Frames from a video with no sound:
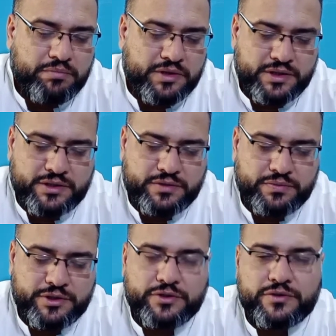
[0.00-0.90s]
But this
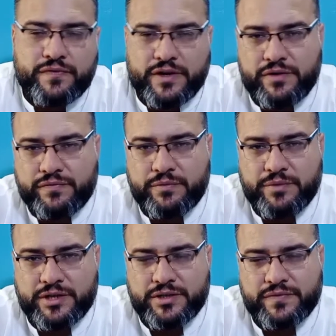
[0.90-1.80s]
video is very
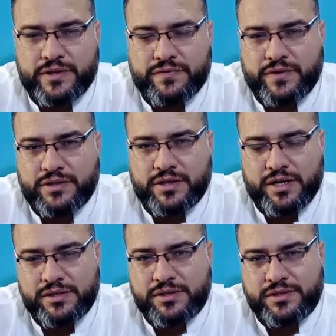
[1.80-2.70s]
informative as far as
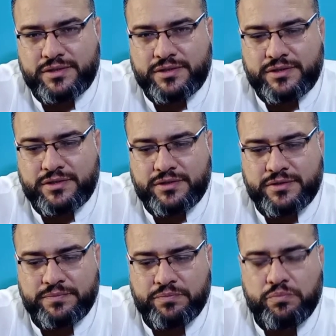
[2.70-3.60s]
Ielts is concerned.